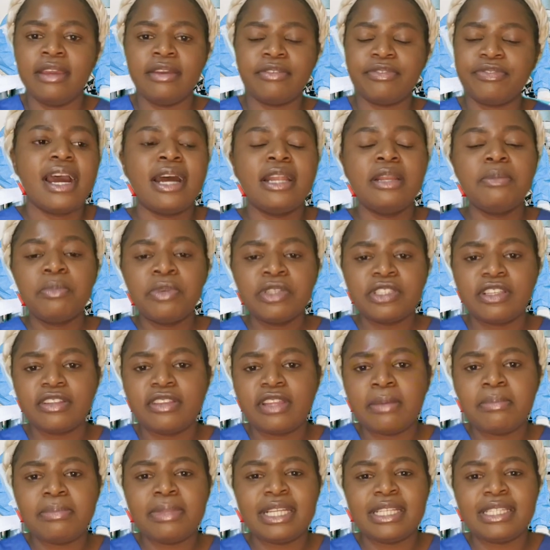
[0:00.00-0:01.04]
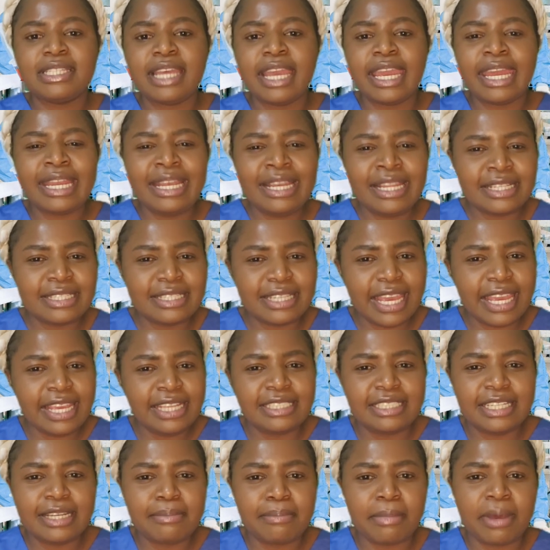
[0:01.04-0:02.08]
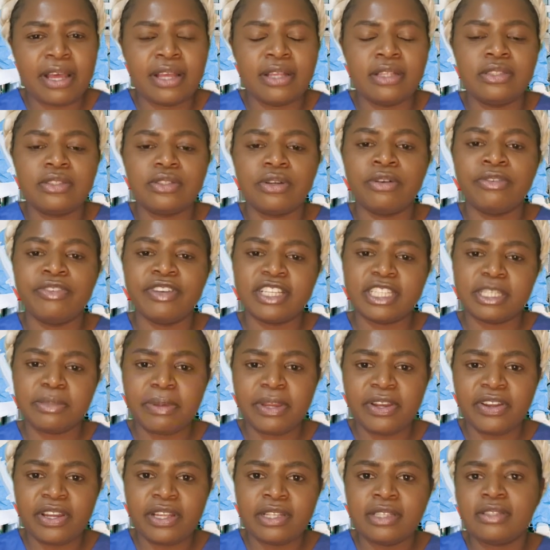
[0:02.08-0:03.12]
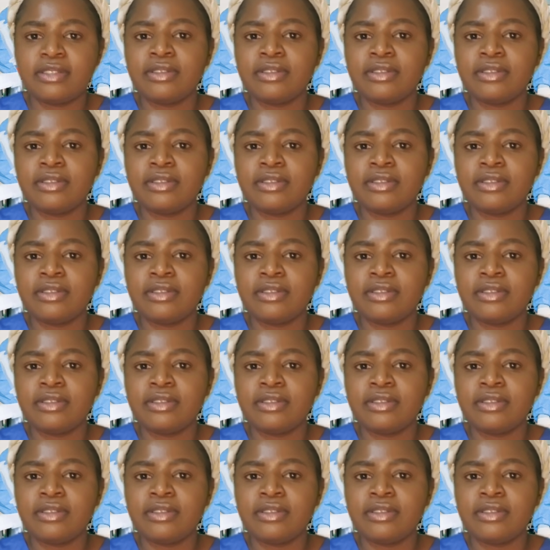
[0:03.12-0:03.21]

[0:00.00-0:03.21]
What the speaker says: And most of them, they say at least 18 months of experience.